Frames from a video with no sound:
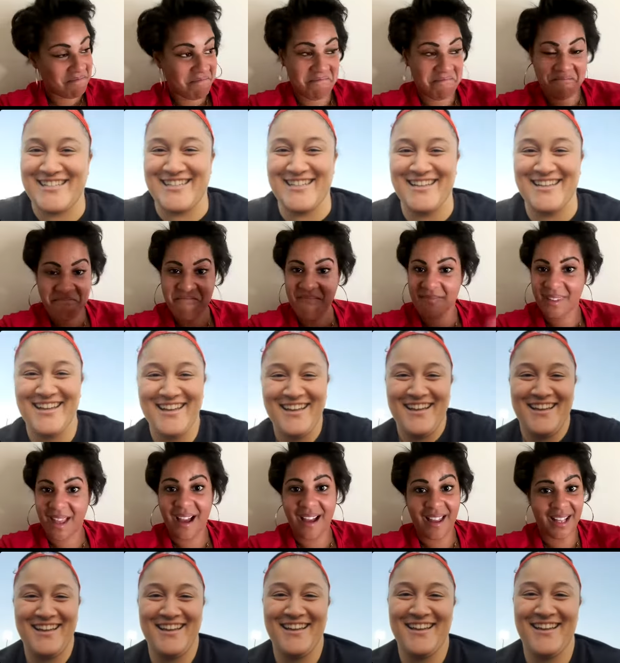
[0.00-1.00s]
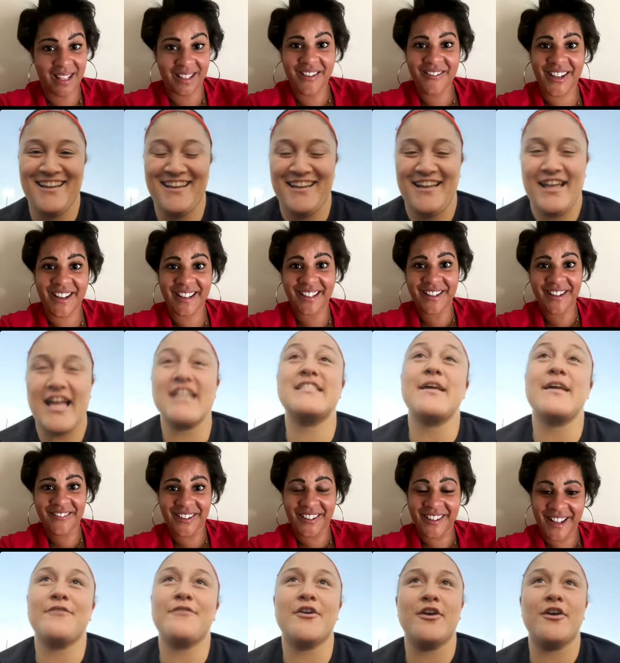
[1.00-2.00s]
Speaker 1: I love it. I
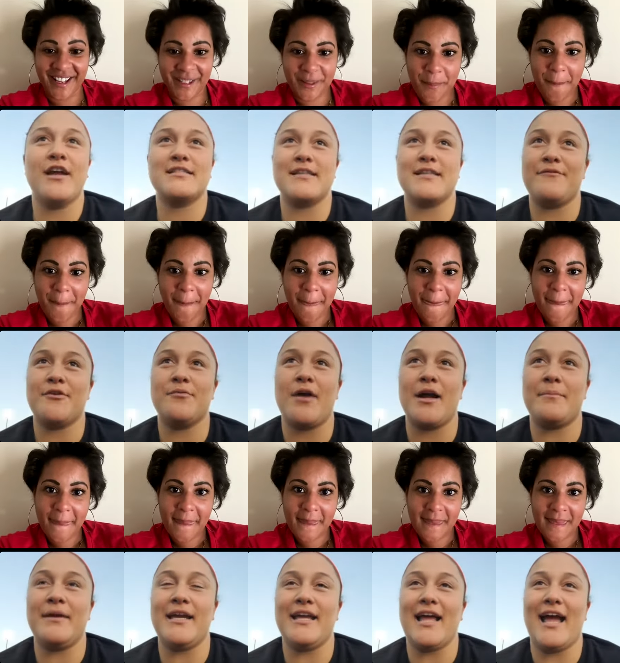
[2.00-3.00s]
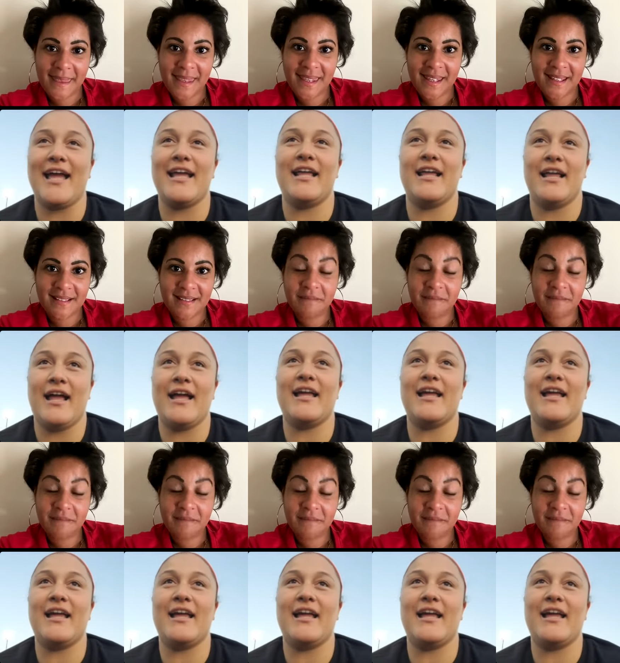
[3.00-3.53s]
except love for it. except for rugby, I I